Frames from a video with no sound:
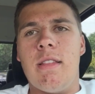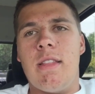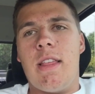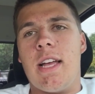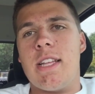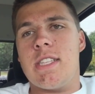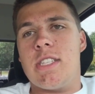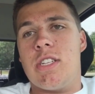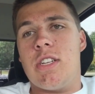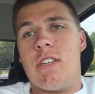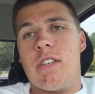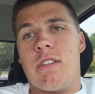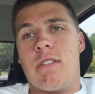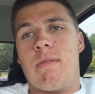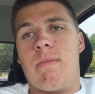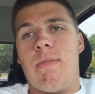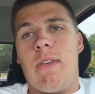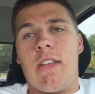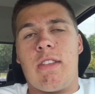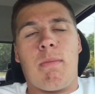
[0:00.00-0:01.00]

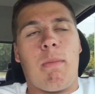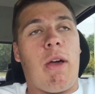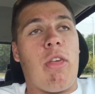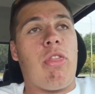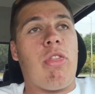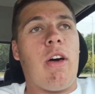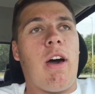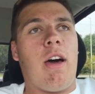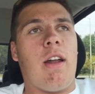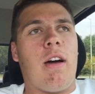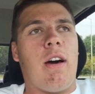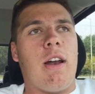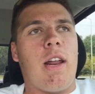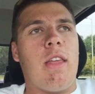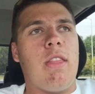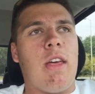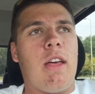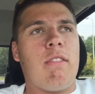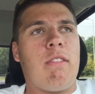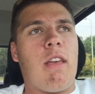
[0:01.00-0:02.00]
that's my thought on
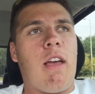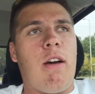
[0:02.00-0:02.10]
it. That's